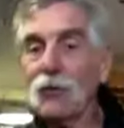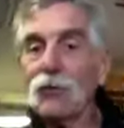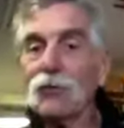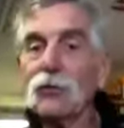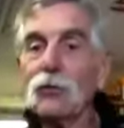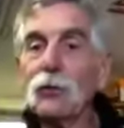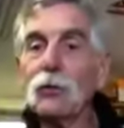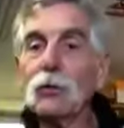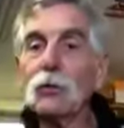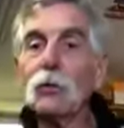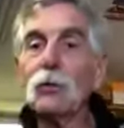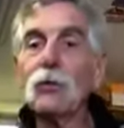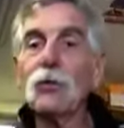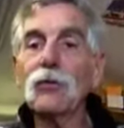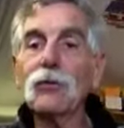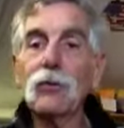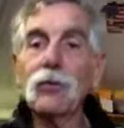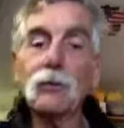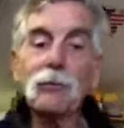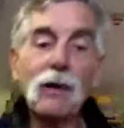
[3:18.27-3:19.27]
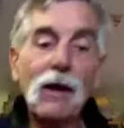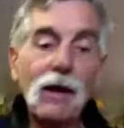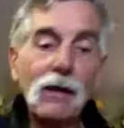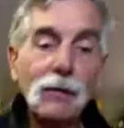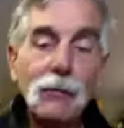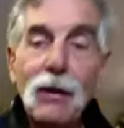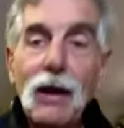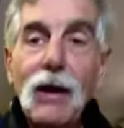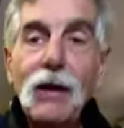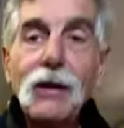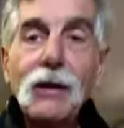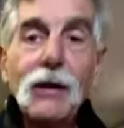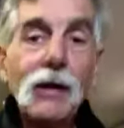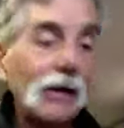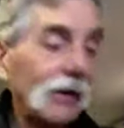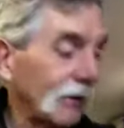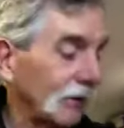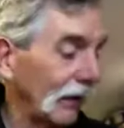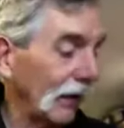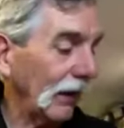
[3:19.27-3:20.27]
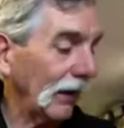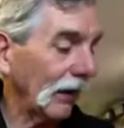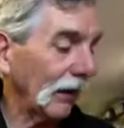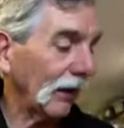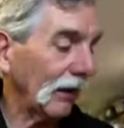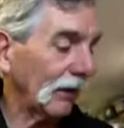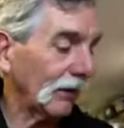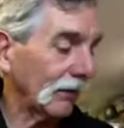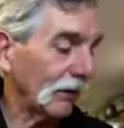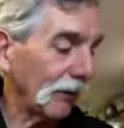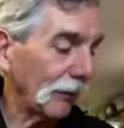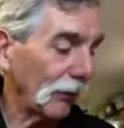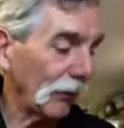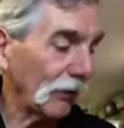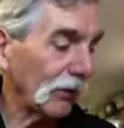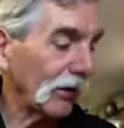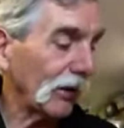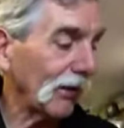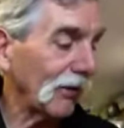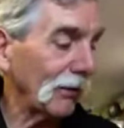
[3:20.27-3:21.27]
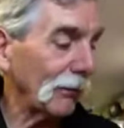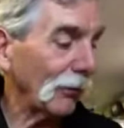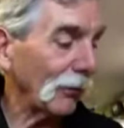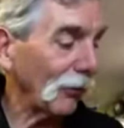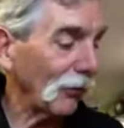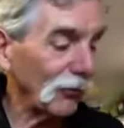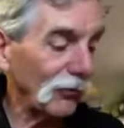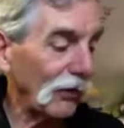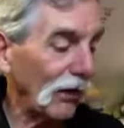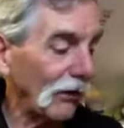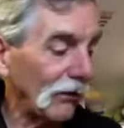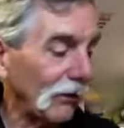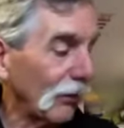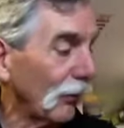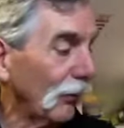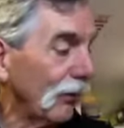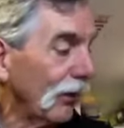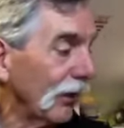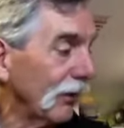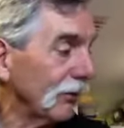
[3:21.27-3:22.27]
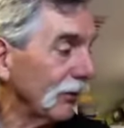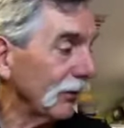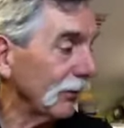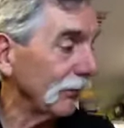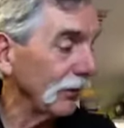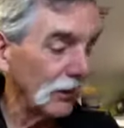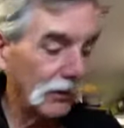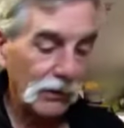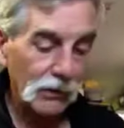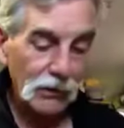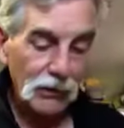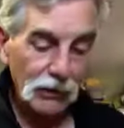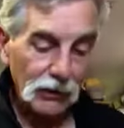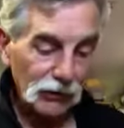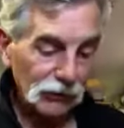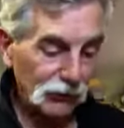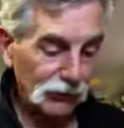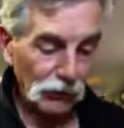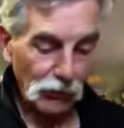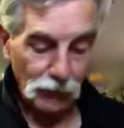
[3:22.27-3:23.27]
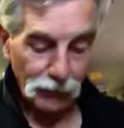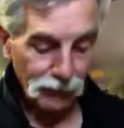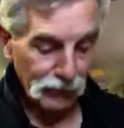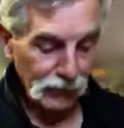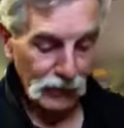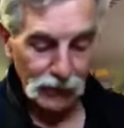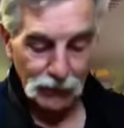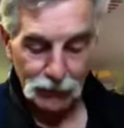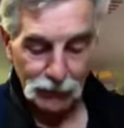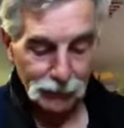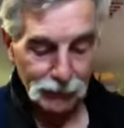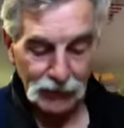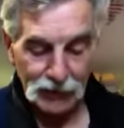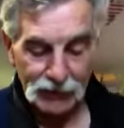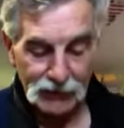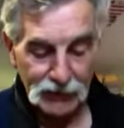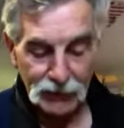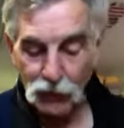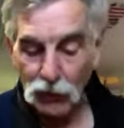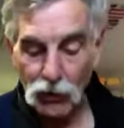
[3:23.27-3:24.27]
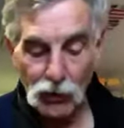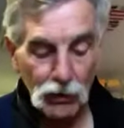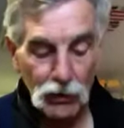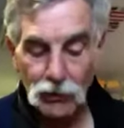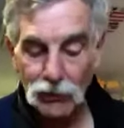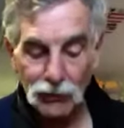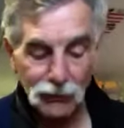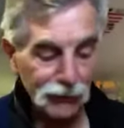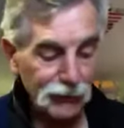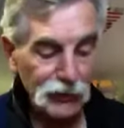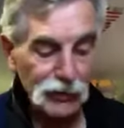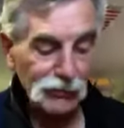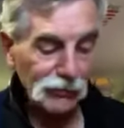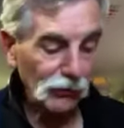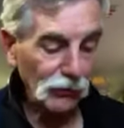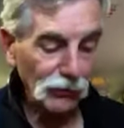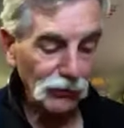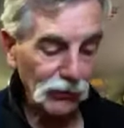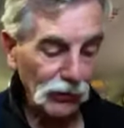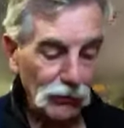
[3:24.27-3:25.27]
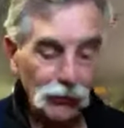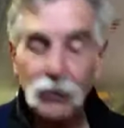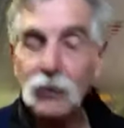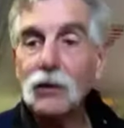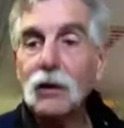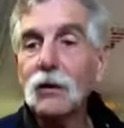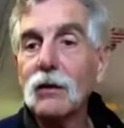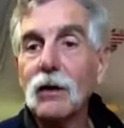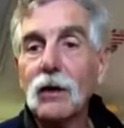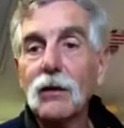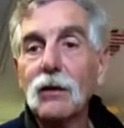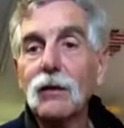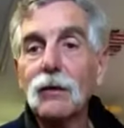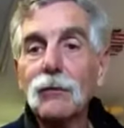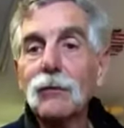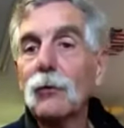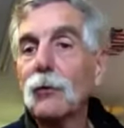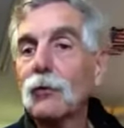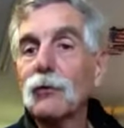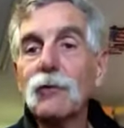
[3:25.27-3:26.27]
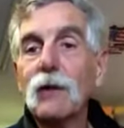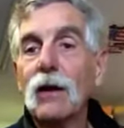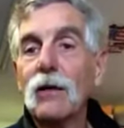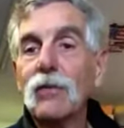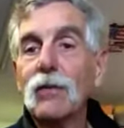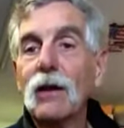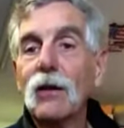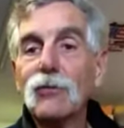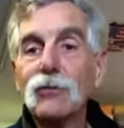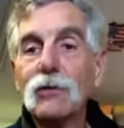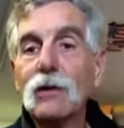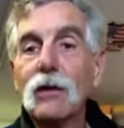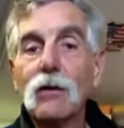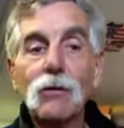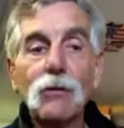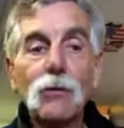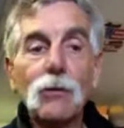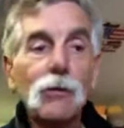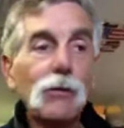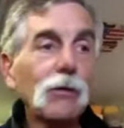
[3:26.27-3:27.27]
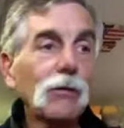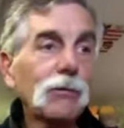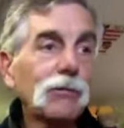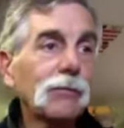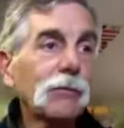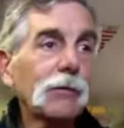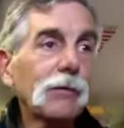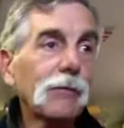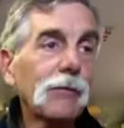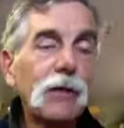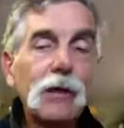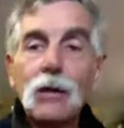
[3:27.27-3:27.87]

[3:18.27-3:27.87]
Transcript: to school with your backpack on, and or get on the motorcycle or whatever. So again, all the features that you'd get on a $4,000 or $5,000 horn for